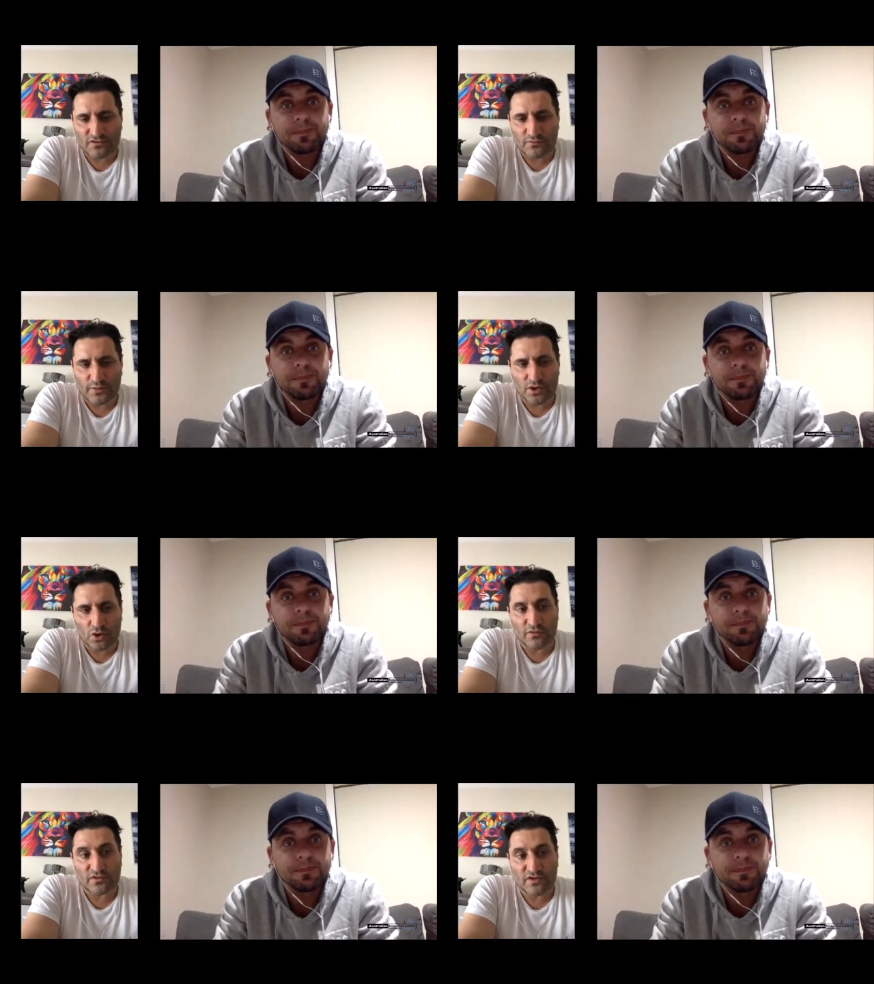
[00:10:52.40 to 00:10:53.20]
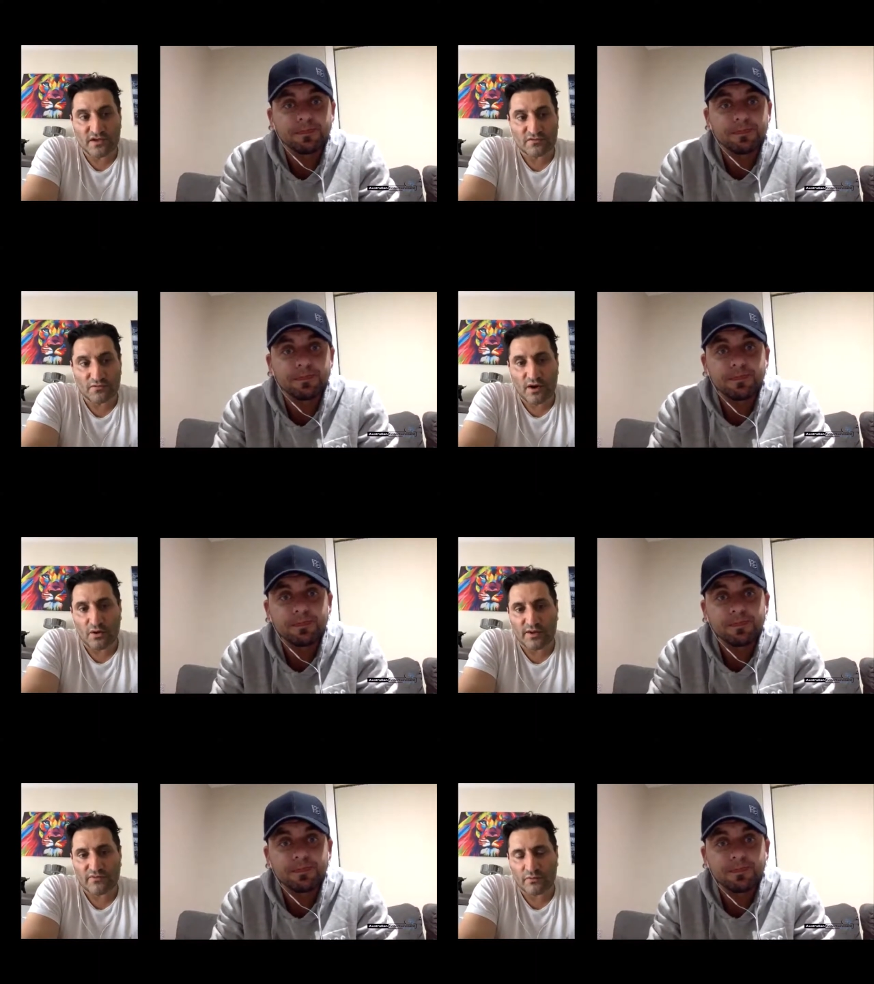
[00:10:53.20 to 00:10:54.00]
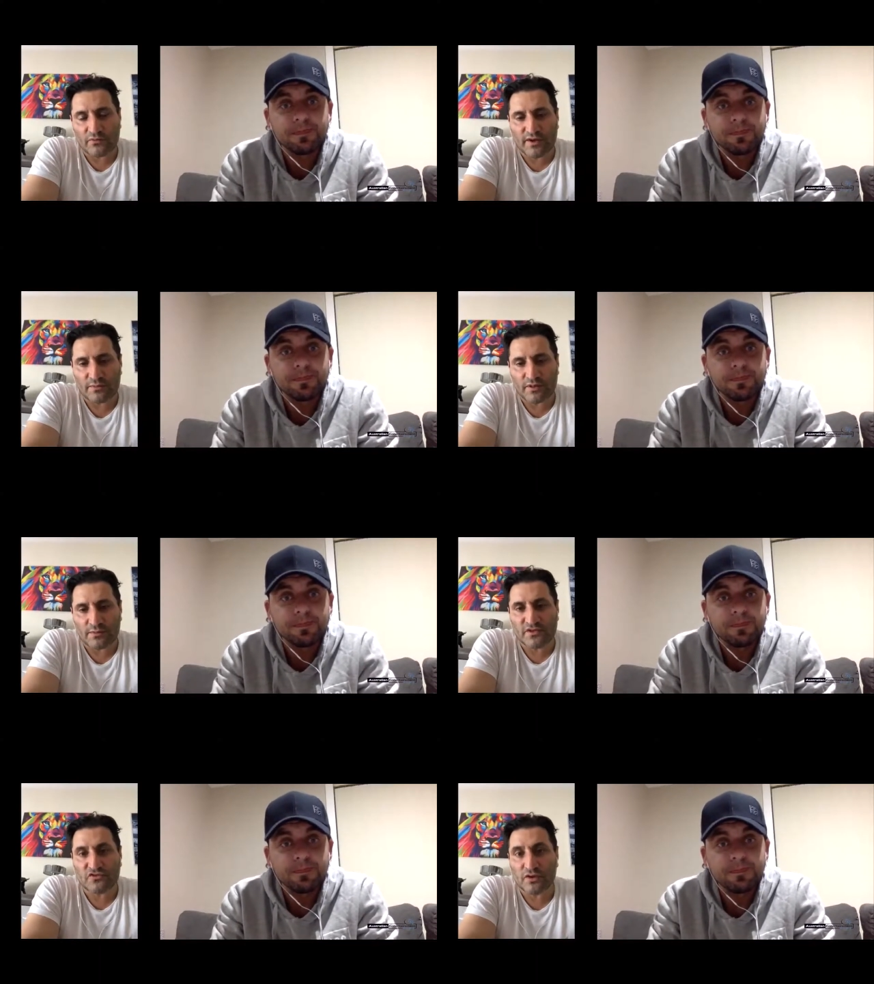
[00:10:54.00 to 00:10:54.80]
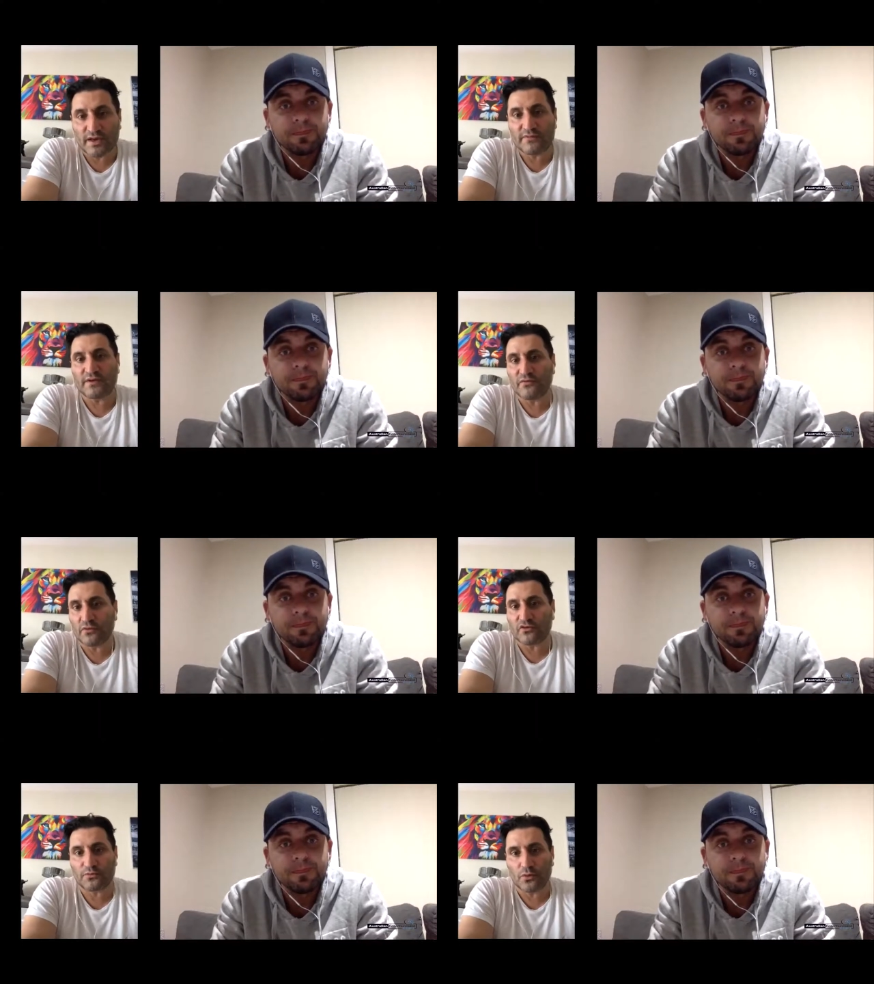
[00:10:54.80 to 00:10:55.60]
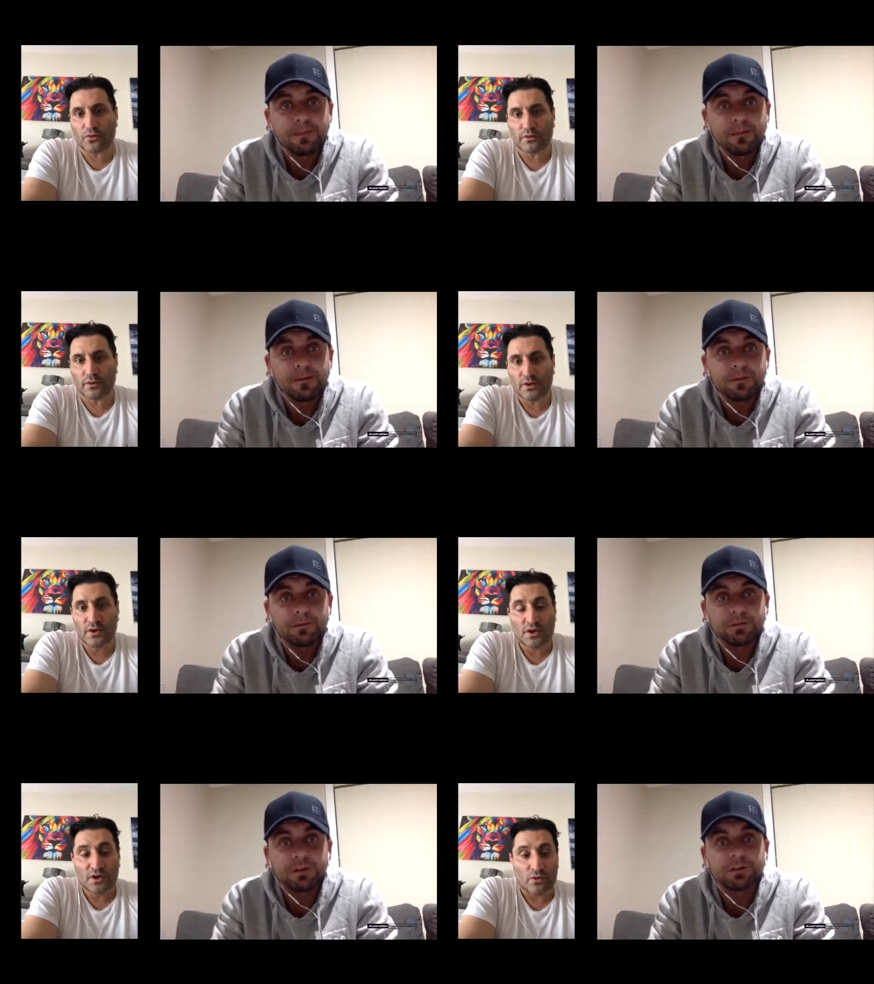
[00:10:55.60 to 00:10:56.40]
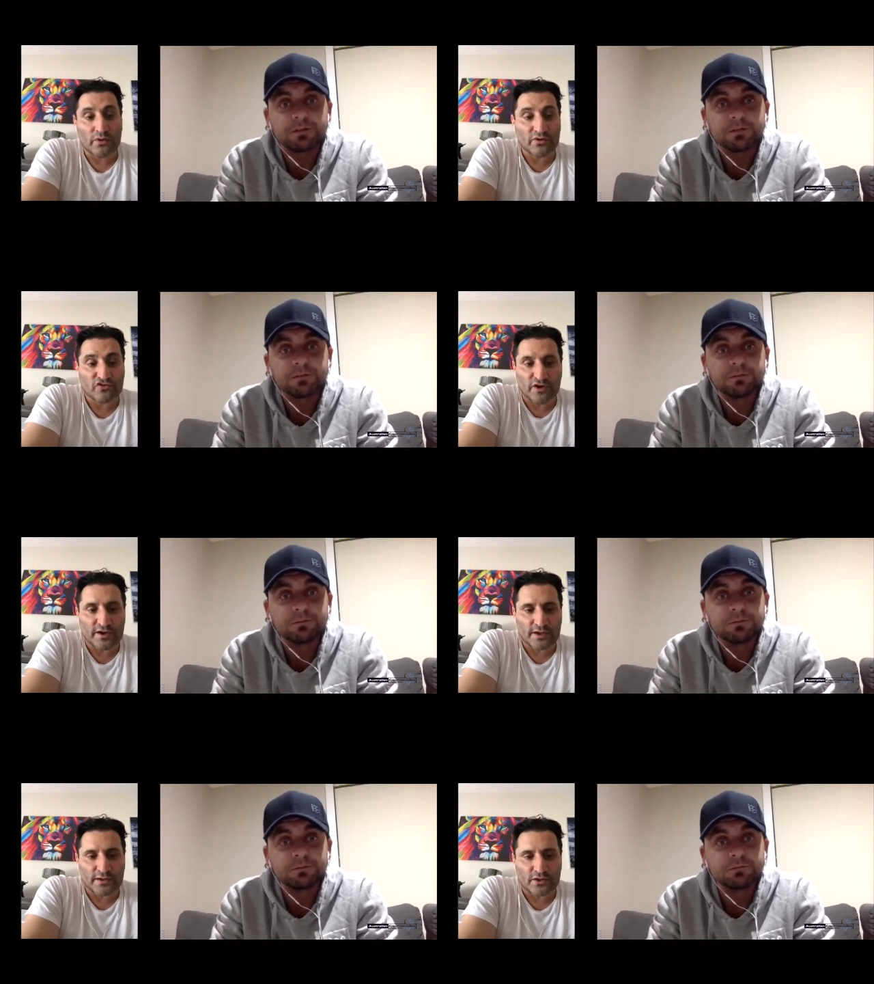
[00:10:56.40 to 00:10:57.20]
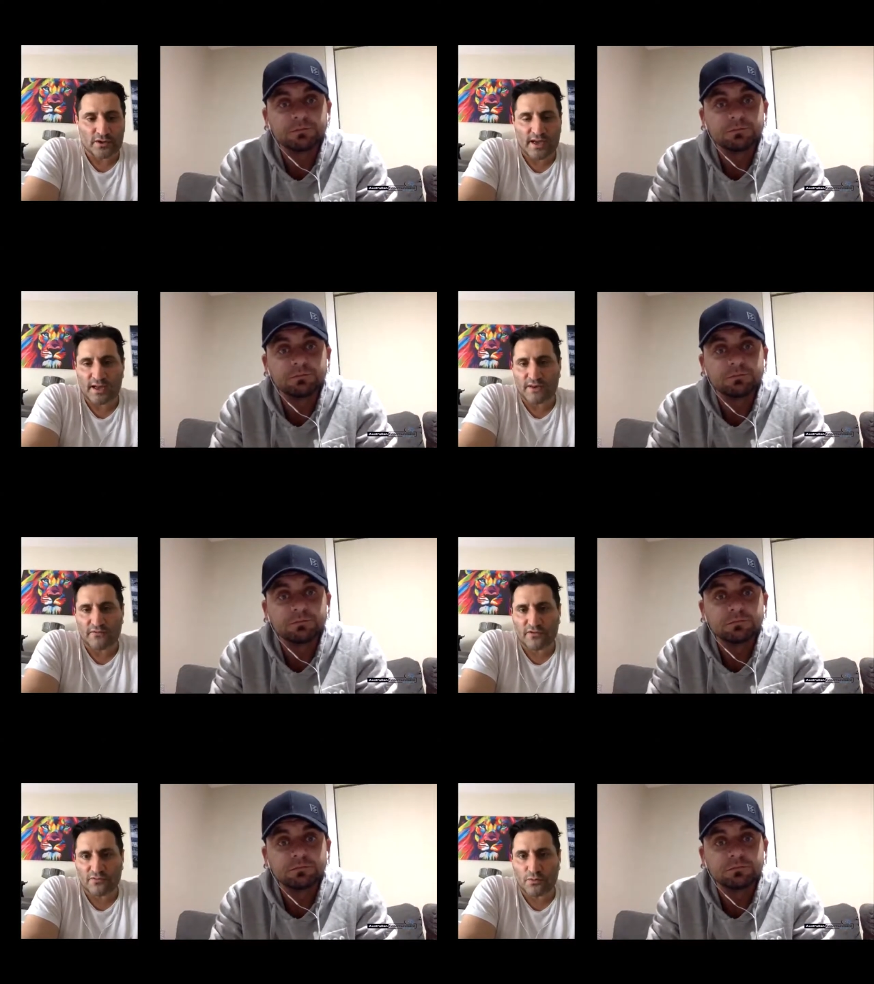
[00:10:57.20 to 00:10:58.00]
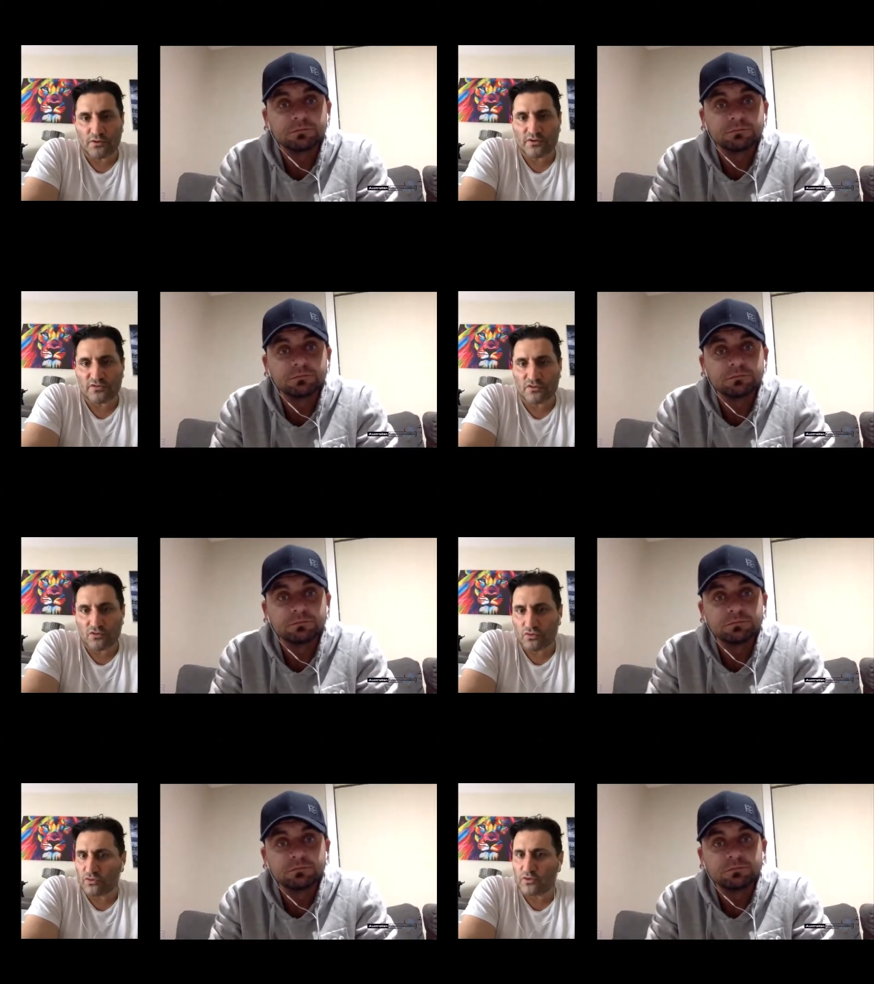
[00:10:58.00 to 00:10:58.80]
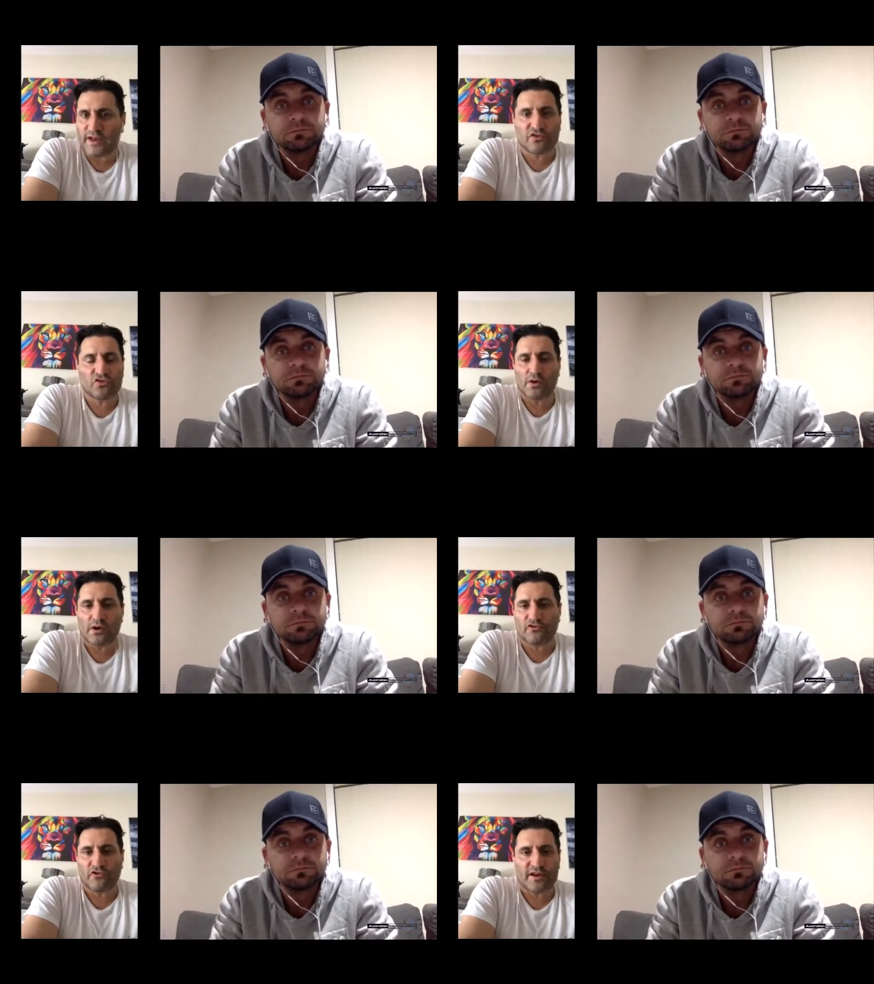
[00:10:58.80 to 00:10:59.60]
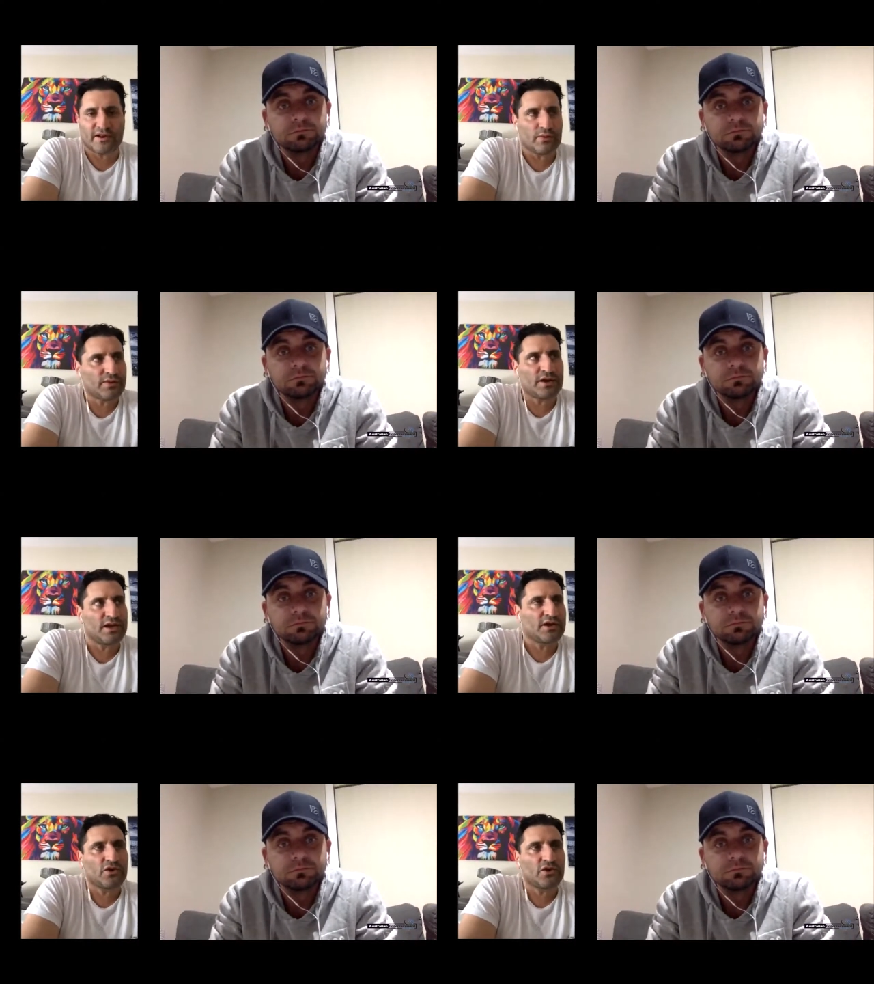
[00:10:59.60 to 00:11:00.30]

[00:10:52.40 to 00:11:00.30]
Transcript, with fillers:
Speaker 1: of being overseas, far away from the family, it means you're living for the sport. Yeah. Where in Australia, you can't live for the sport because you do great two-hour training with any